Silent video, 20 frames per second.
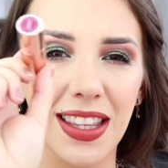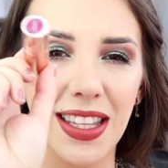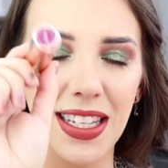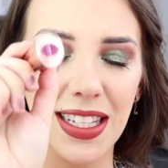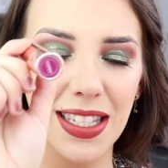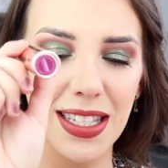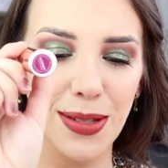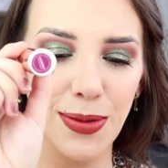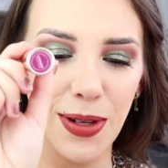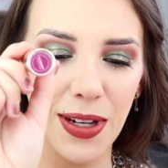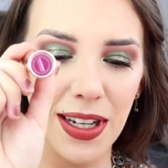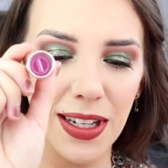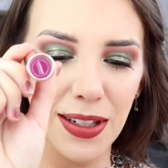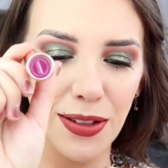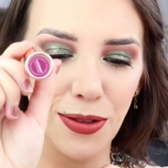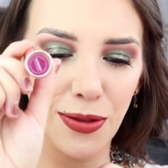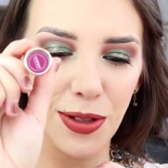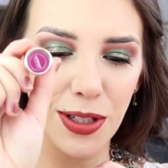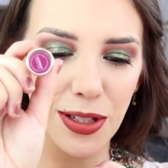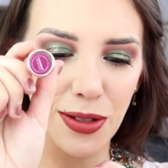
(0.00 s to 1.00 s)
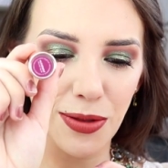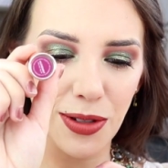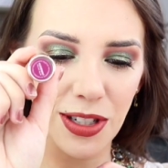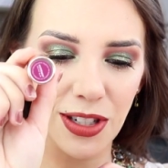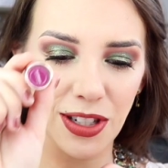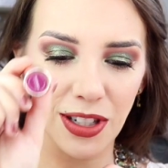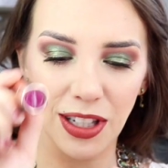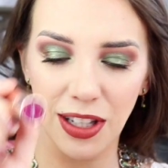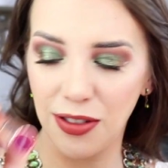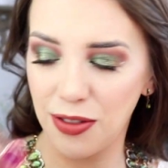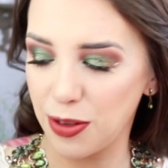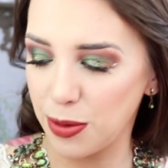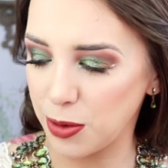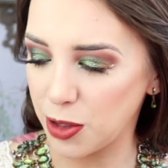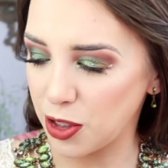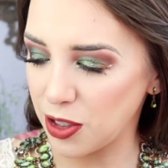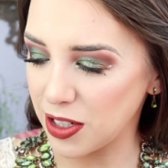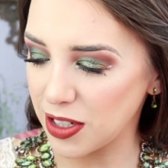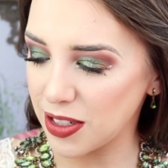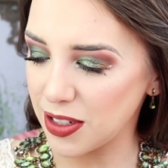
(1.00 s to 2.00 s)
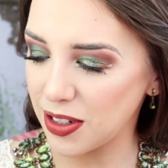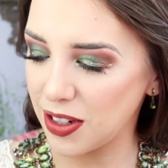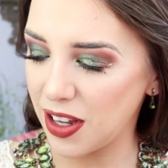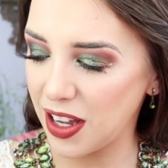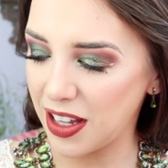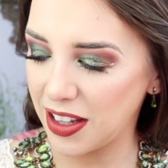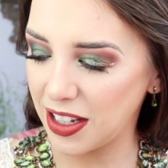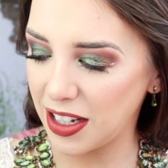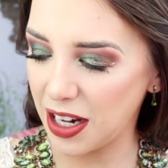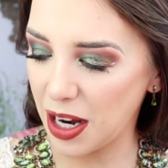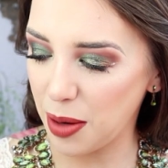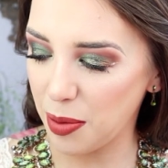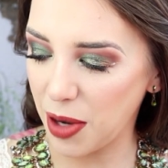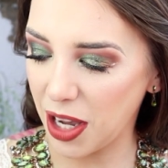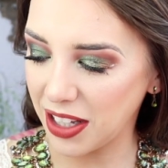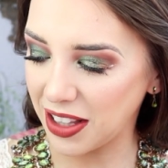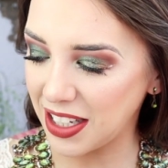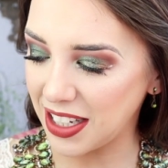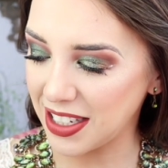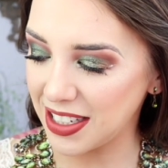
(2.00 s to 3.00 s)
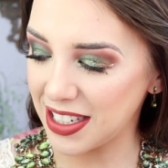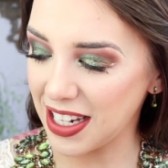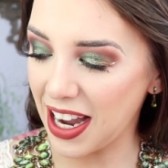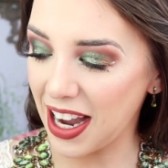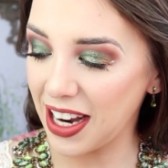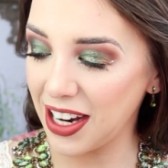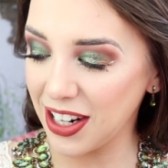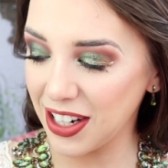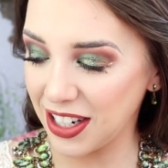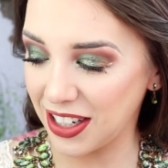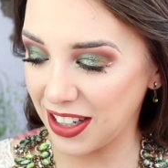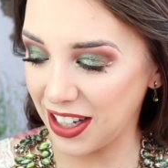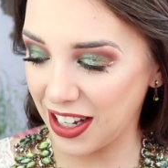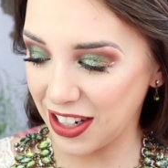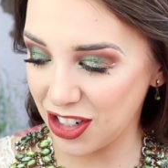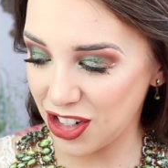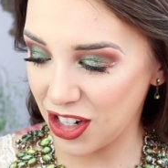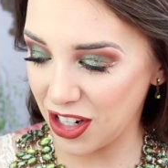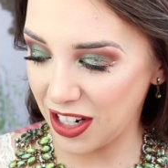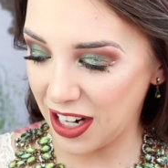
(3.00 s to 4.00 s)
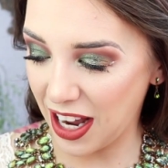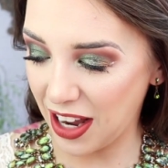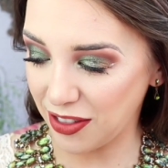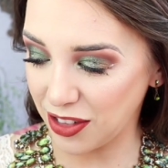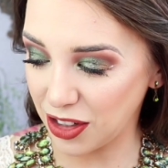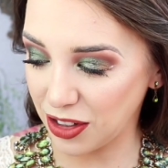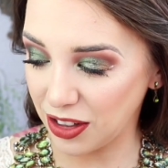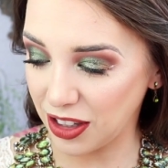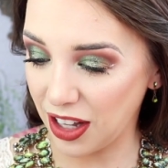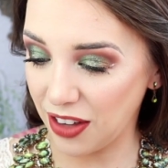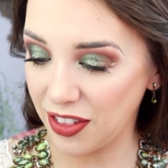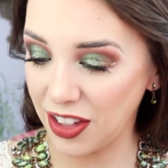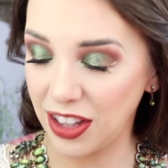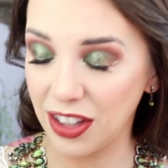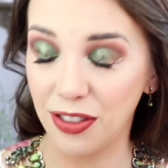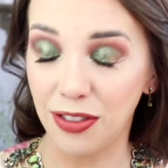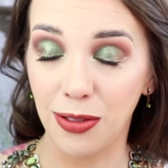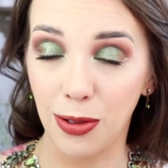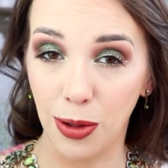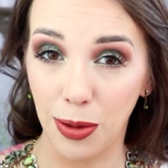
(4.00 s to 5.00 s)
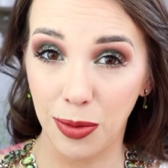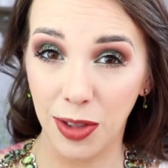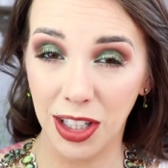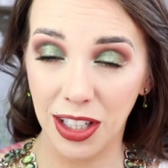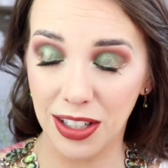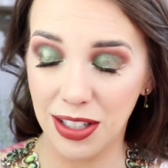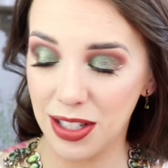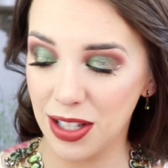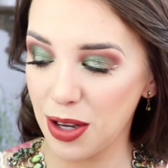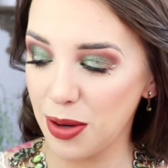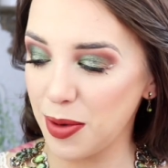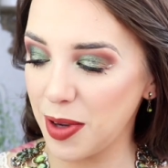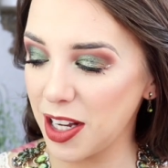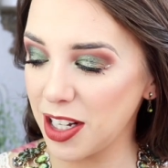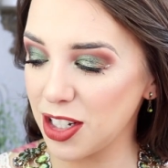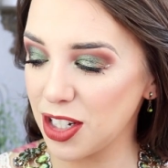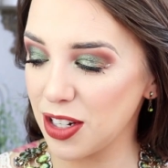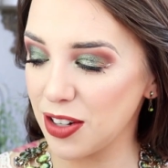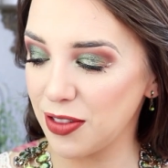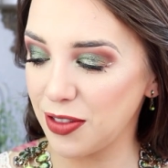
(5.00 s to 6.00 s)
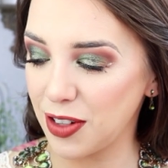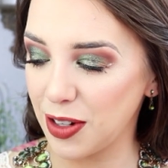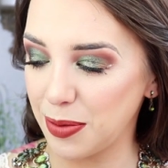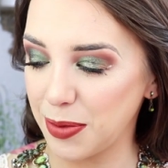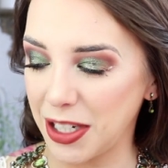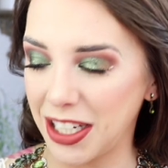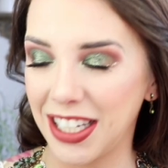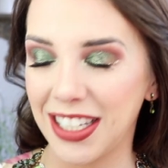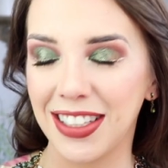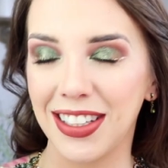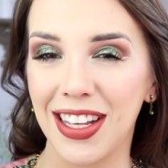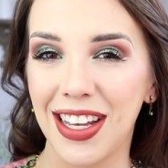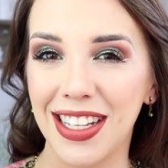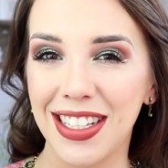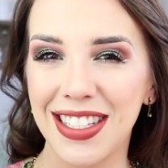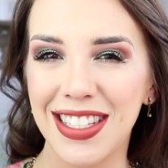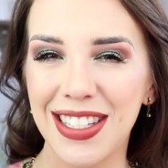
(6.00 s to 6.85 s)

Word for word: This one was originally from Crystal and then I bought the entire collection after loving the formula so much from my in-laws.